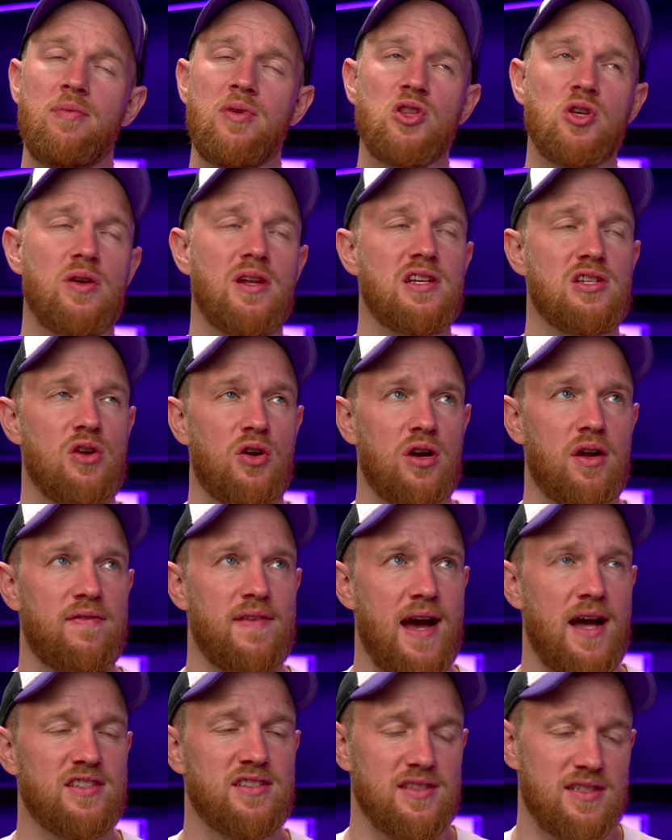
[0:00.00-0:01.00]
been doing this long enough
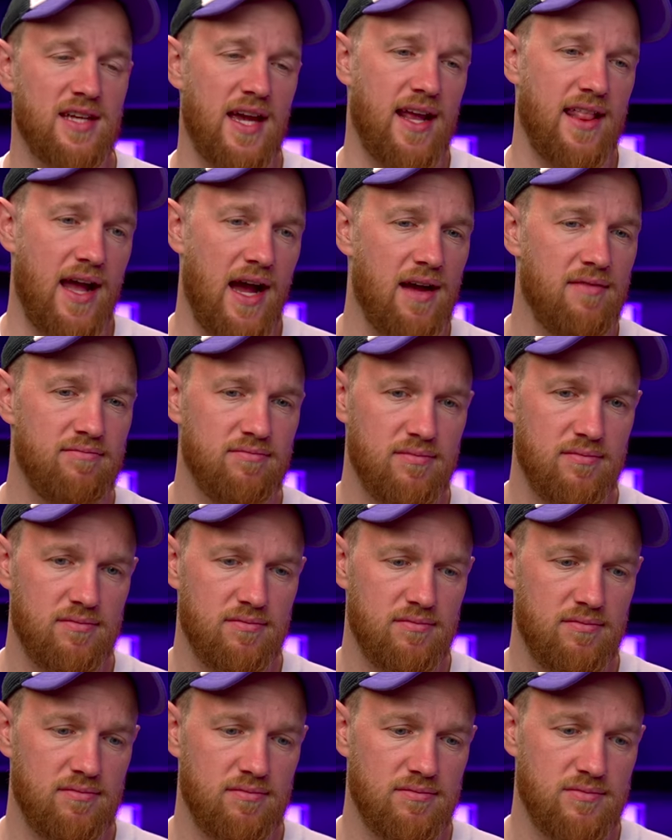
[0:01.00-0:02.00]
now to say that.
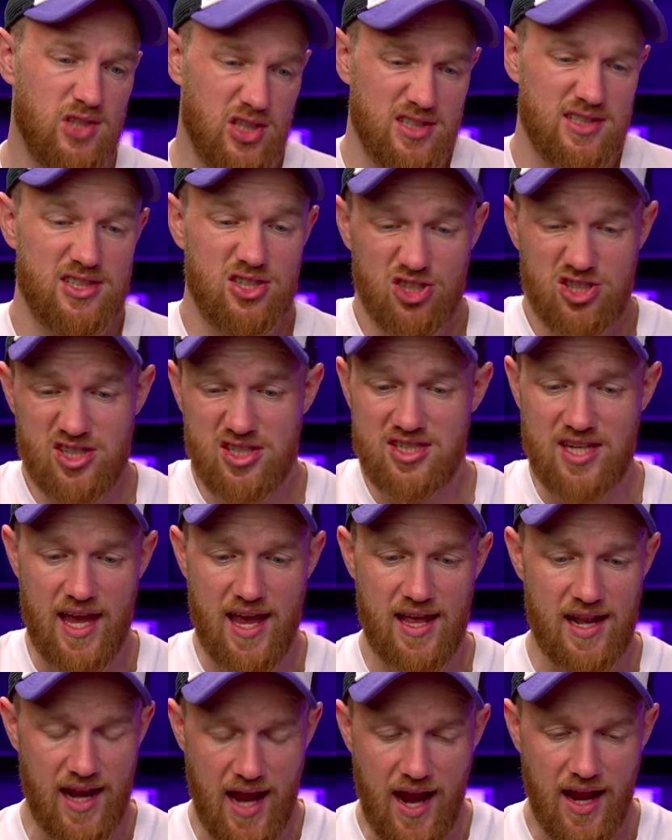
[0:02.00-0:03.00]
Just to
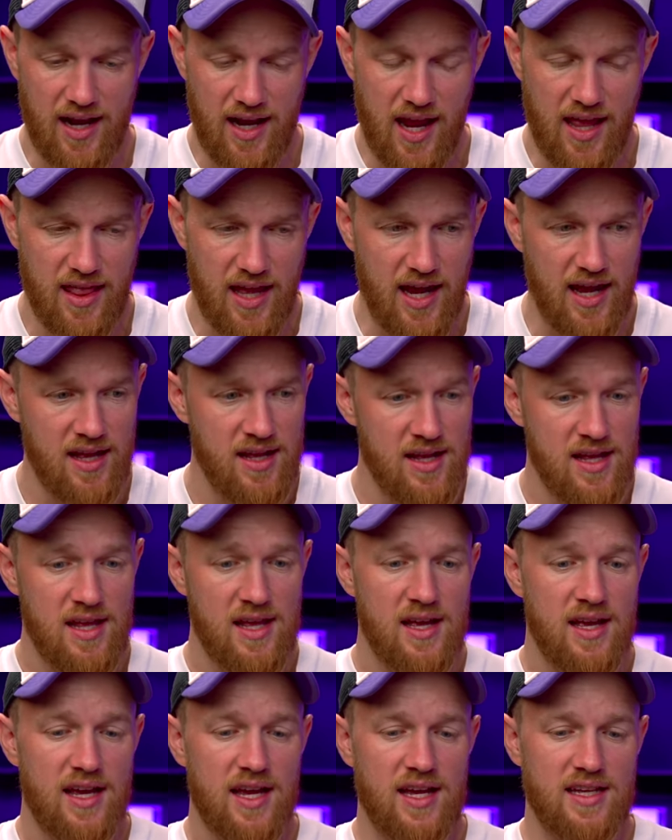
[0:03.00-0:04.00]
say it like that,
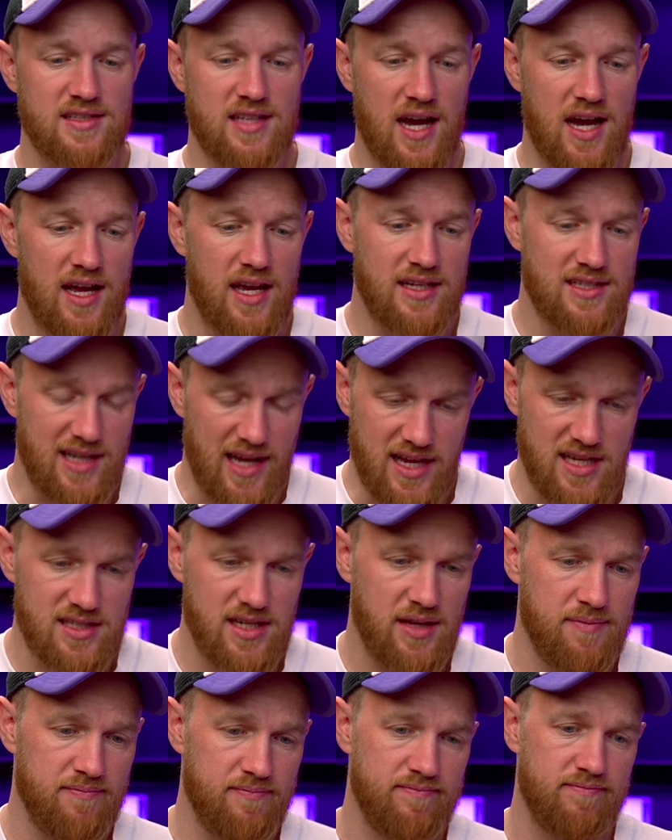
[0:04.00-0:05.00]
is that it's
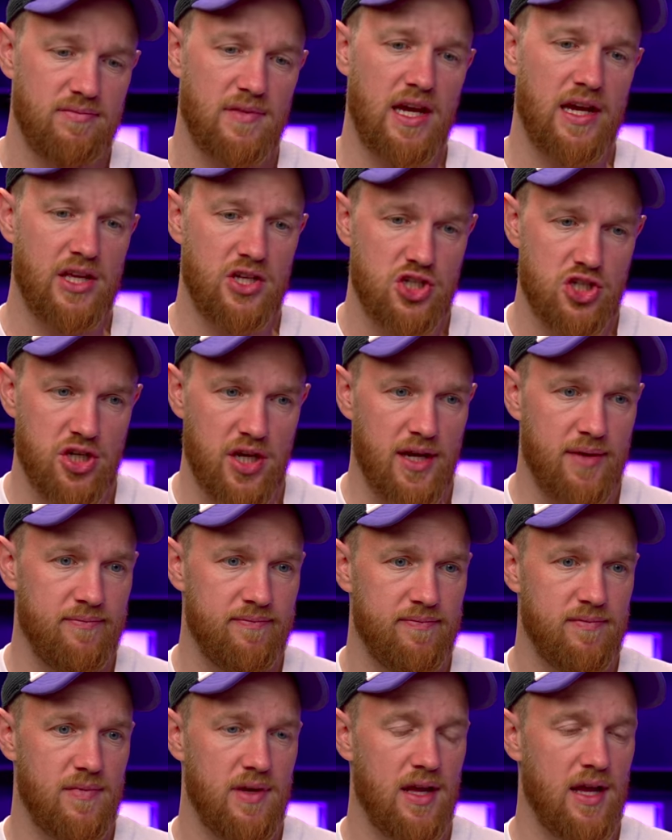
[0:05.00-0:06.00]
lazy and it's shit.